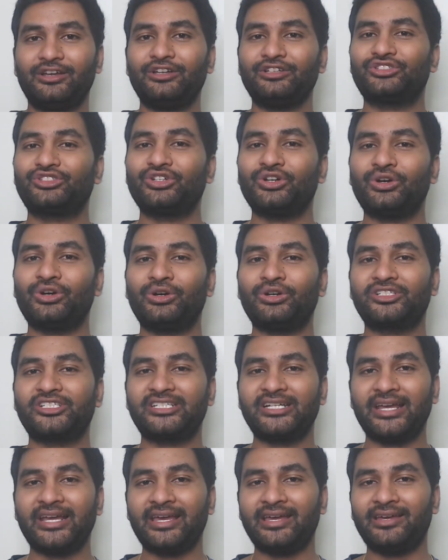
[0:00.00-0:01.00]
So
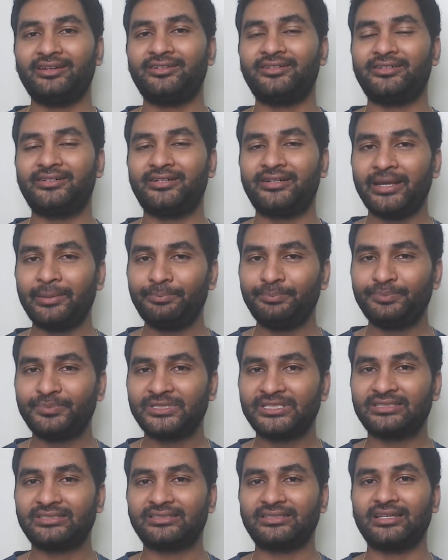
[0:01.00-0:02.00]
share
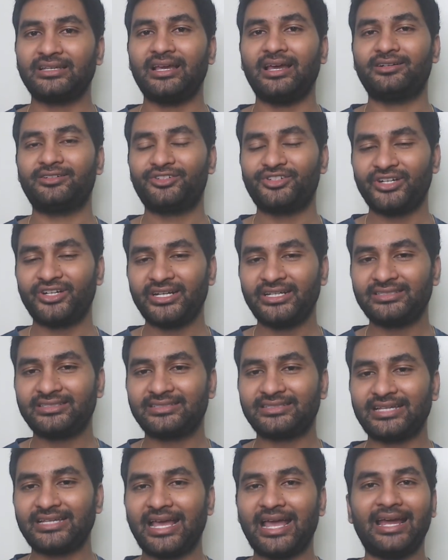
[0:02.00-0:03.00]
tips,
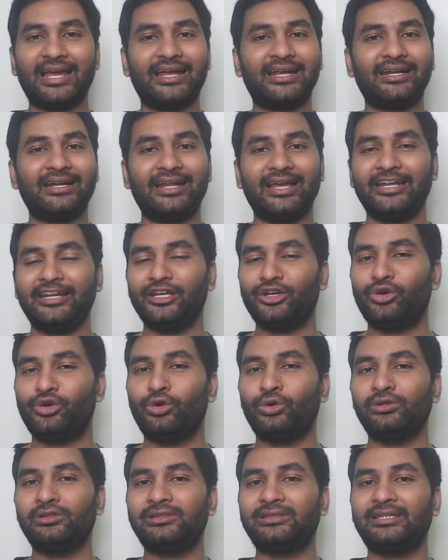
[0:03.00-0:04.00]
tricks, and any
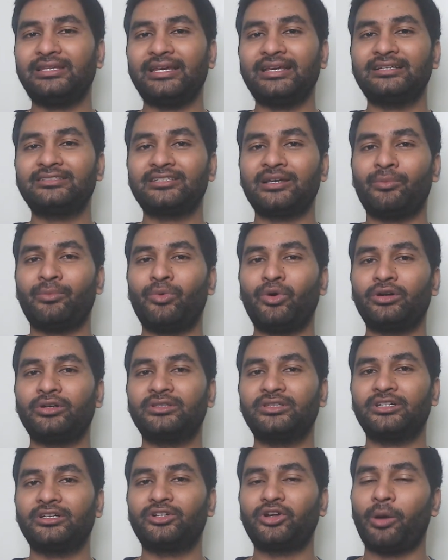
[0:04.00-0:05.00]
cool things
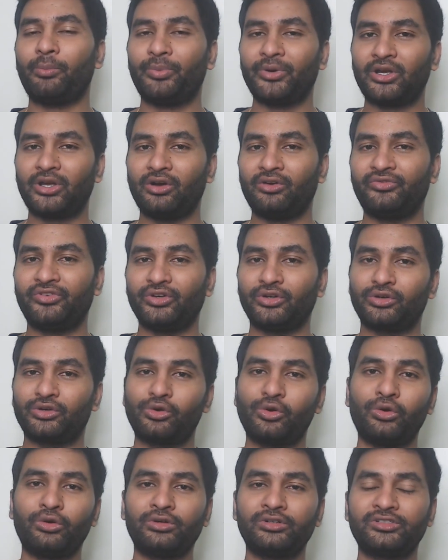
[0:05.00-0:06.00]
about the topic of your
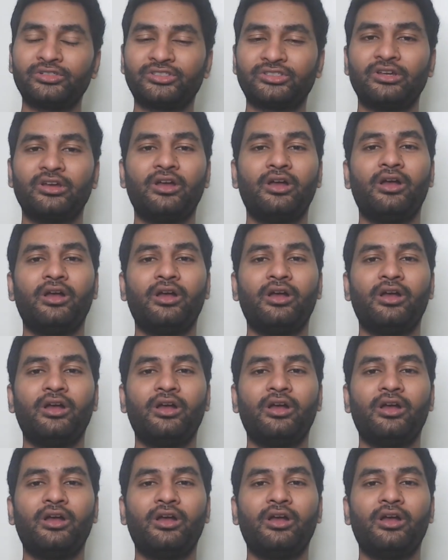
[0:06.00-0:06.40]
course,